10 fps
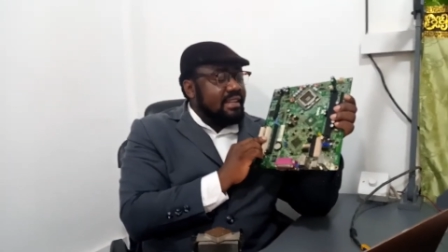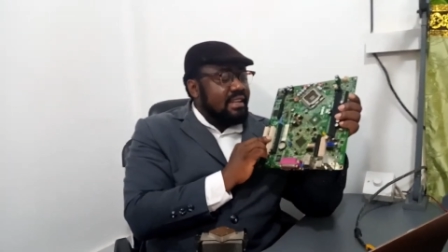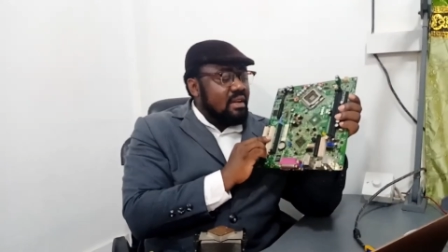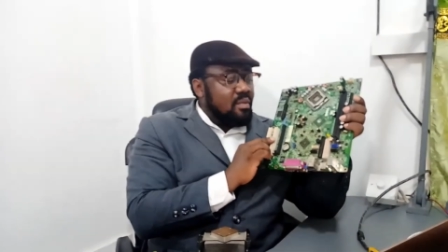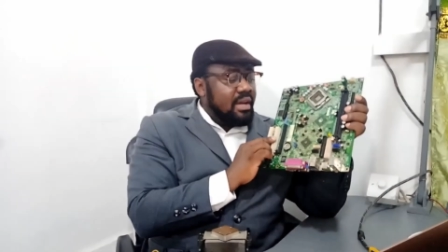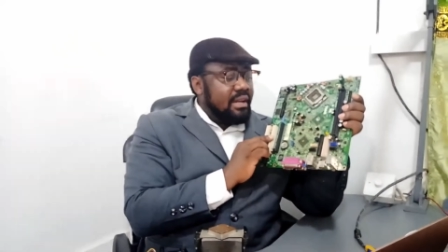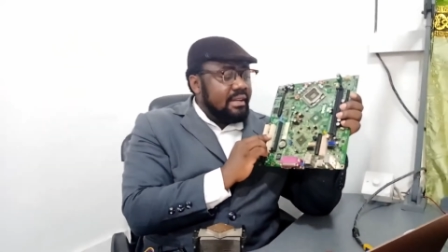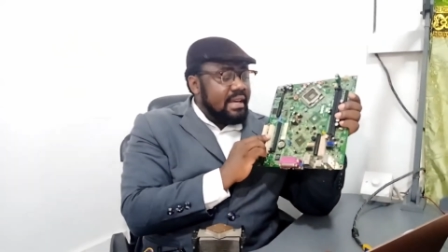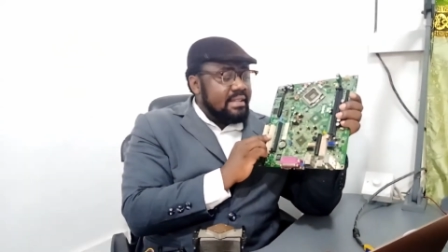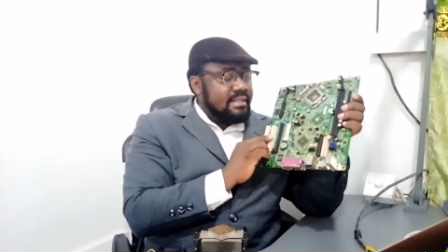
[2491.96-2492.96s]
in a way
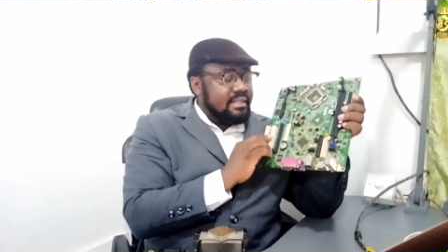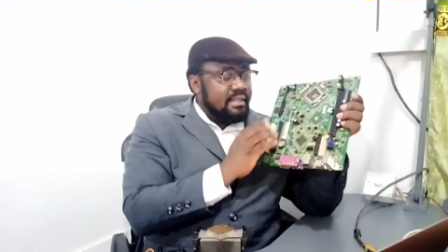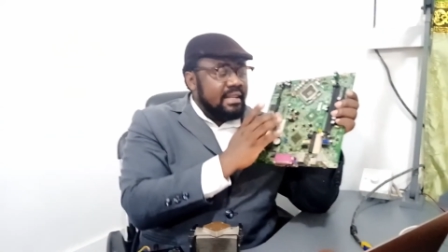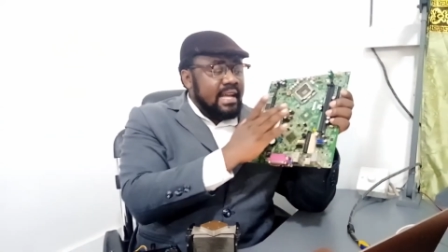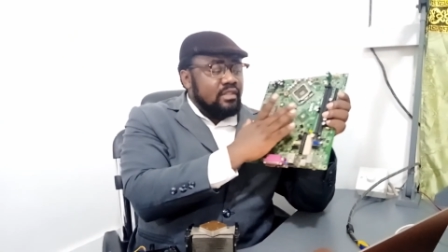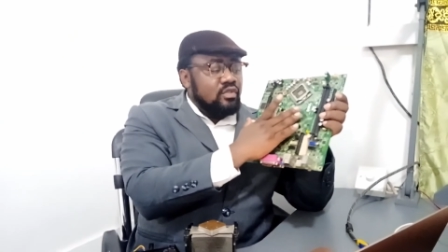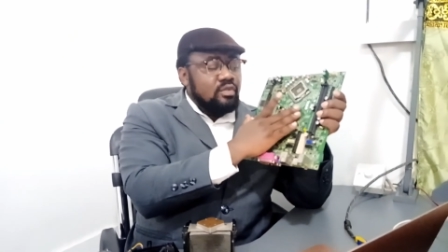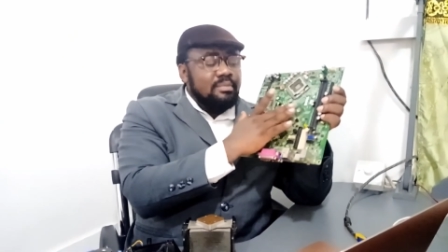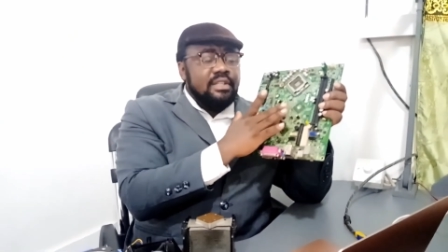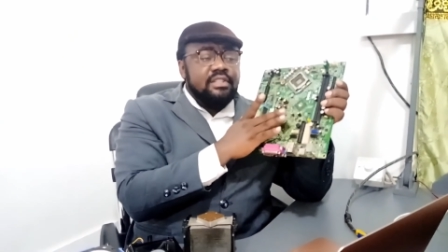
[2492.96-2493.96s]
that there are
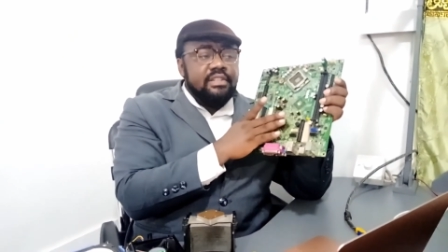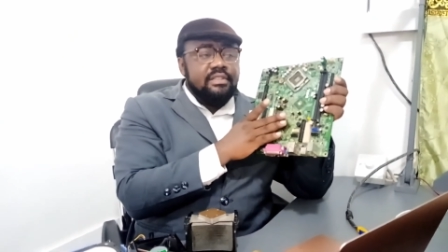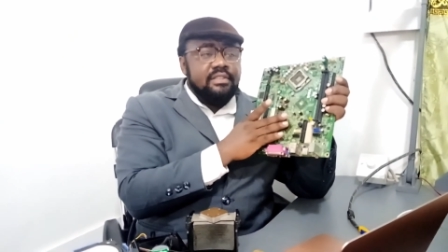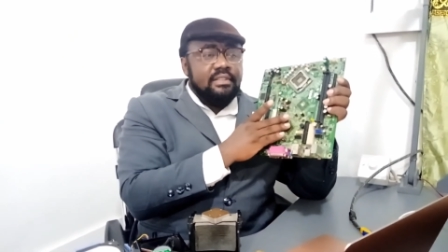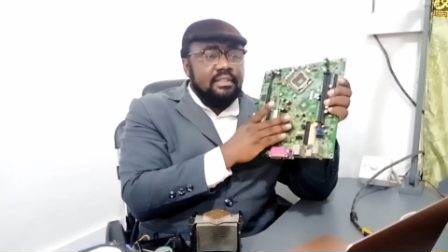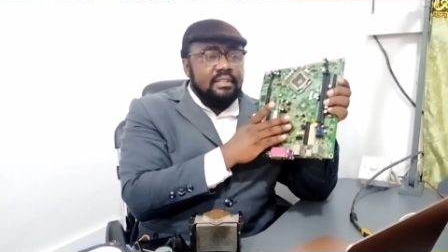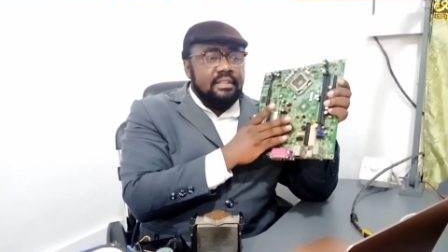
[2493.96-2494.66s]
two bridges,